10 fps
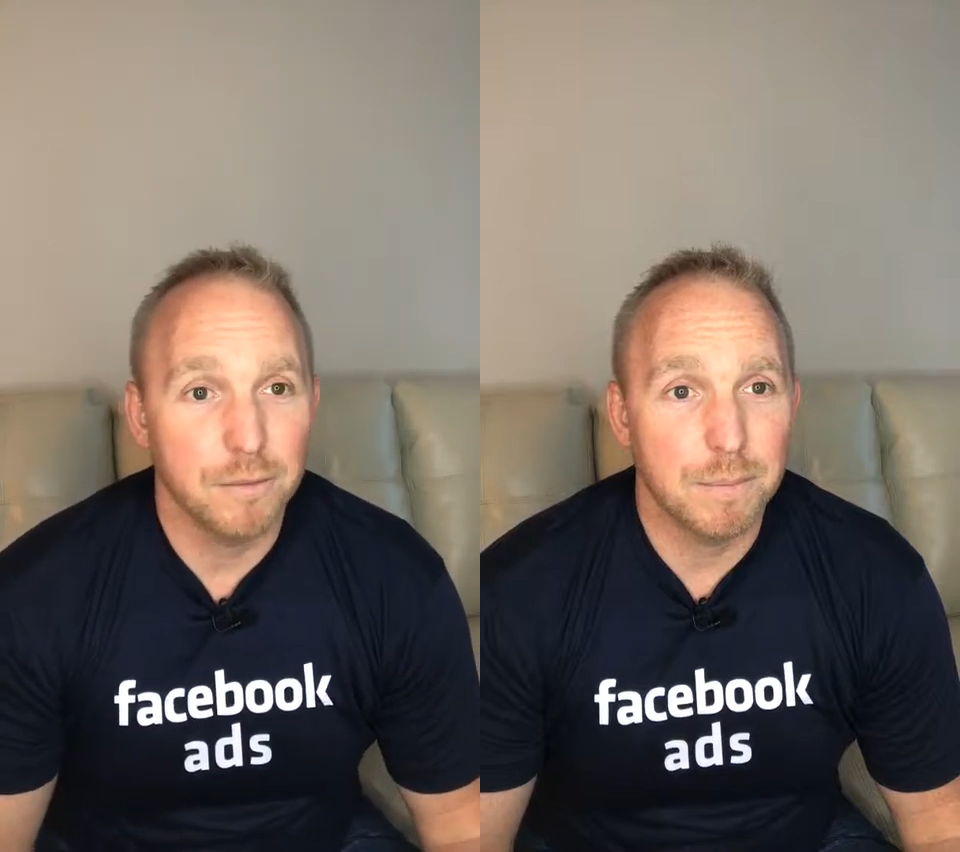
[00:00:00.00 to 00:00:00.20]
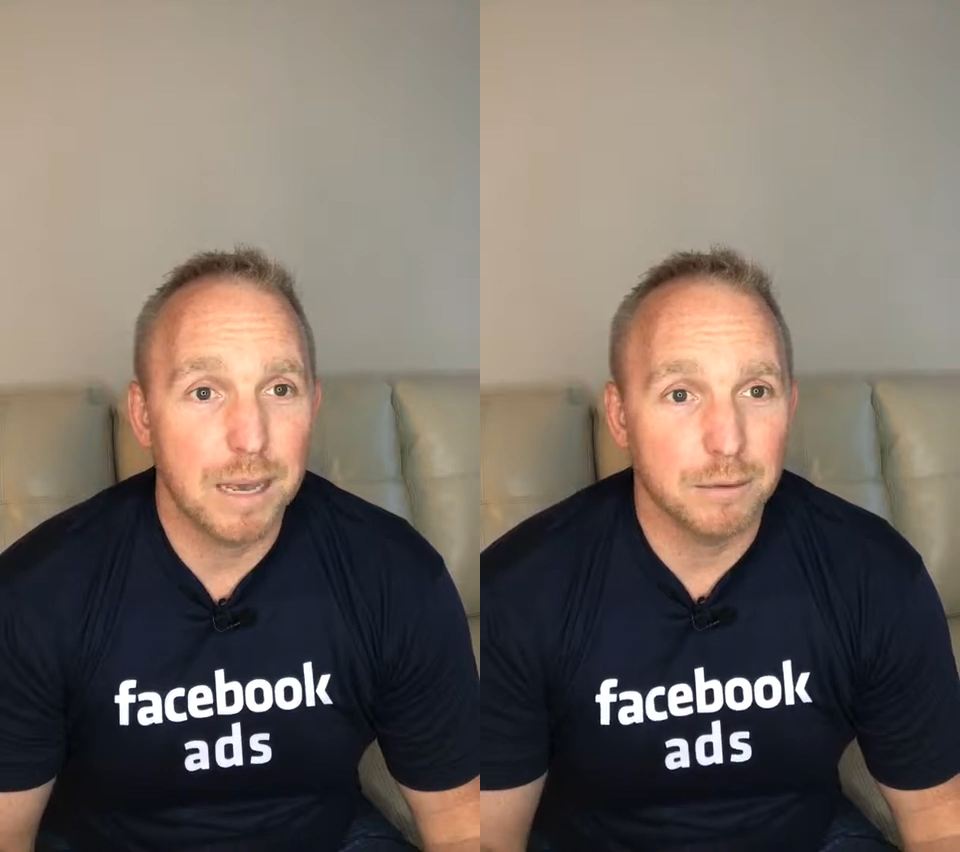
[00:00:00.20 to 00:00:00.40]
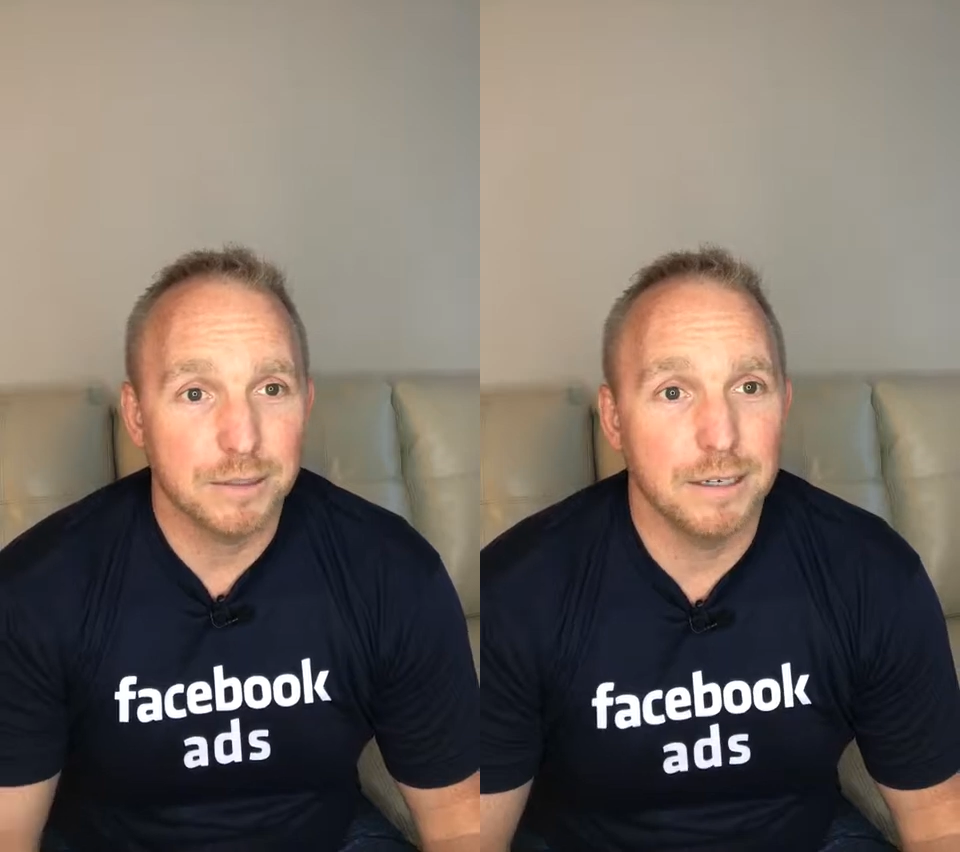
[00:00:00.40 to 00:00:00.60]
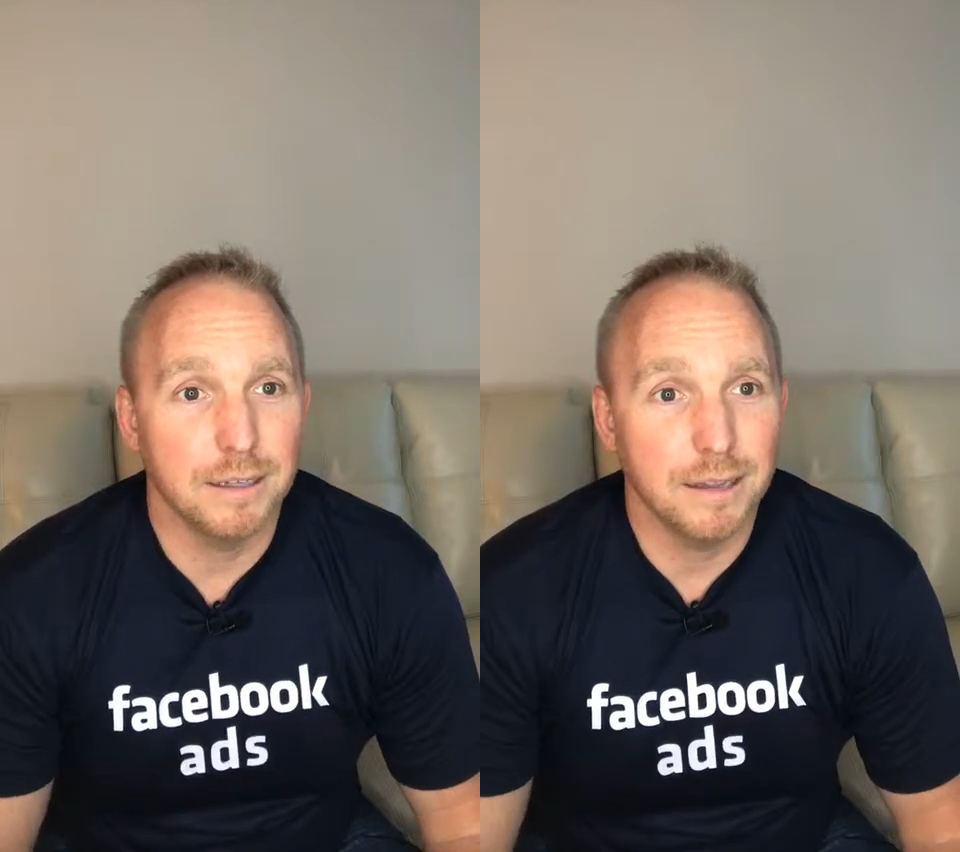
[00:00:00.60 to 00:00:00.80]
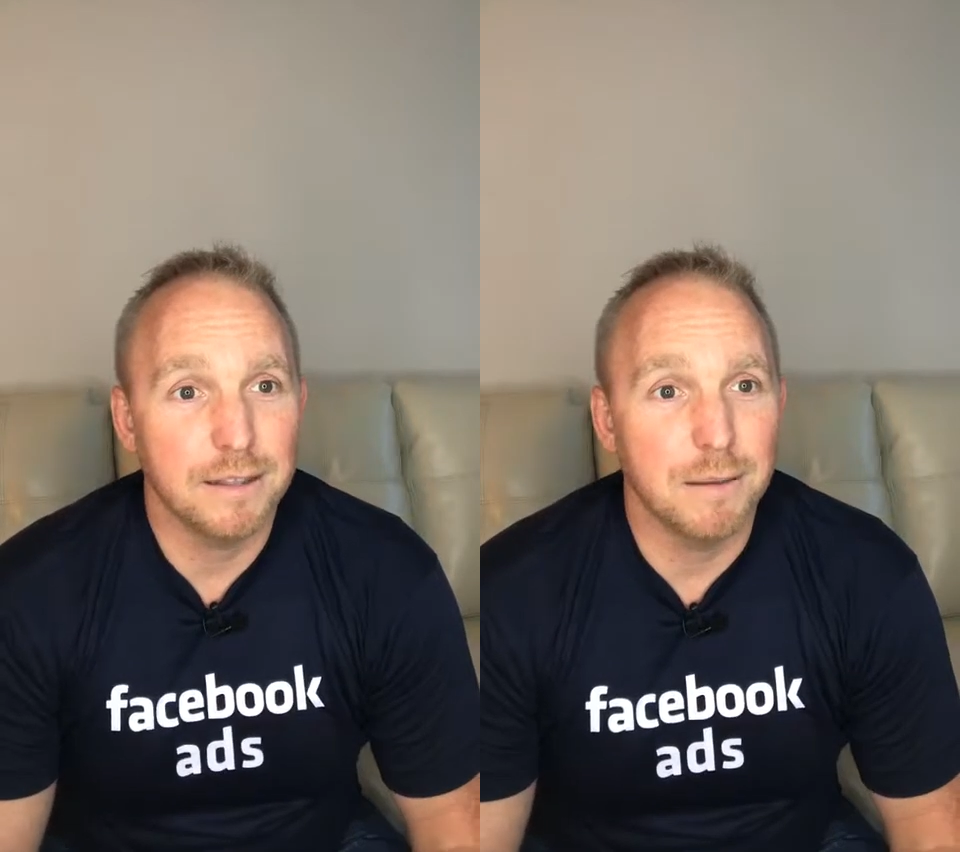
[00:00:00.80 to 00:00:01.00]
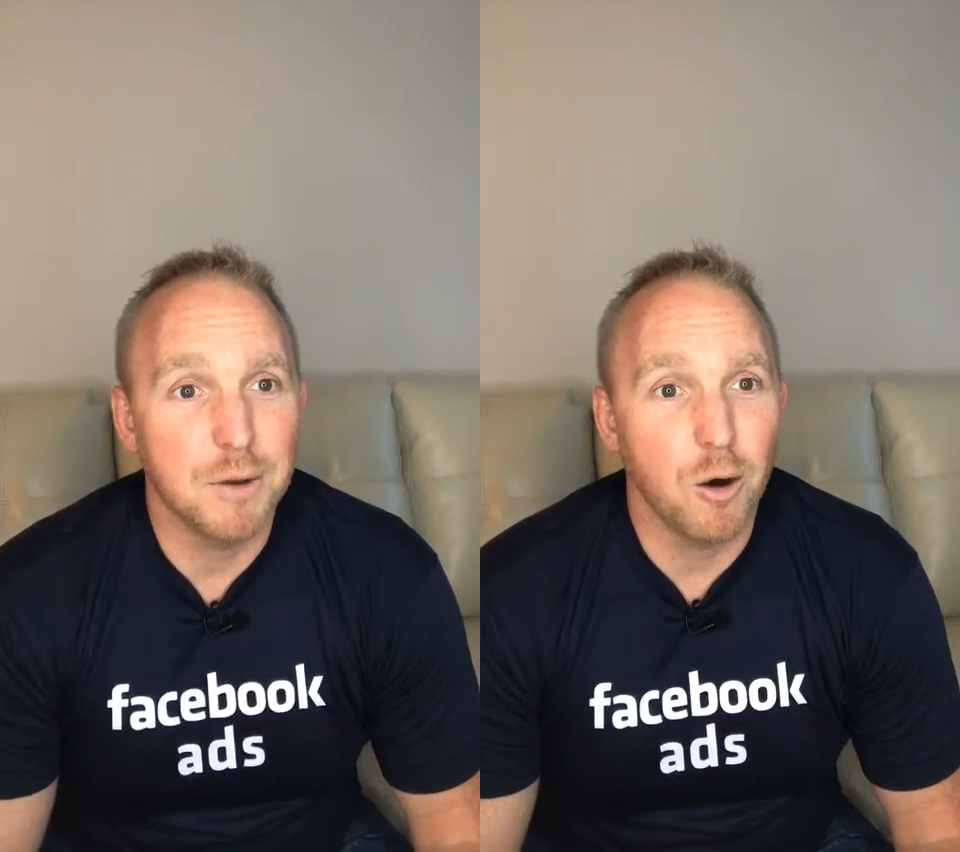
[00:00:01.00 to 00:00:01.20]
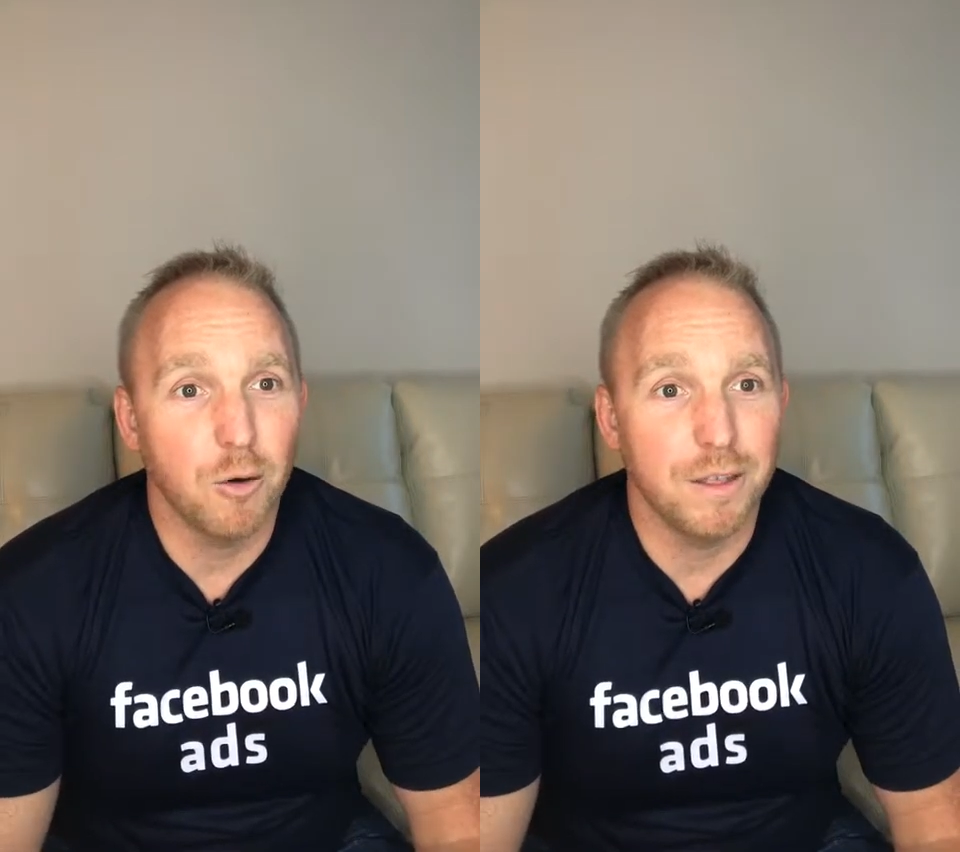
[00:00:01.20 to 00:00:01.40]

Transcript: Be able to let them know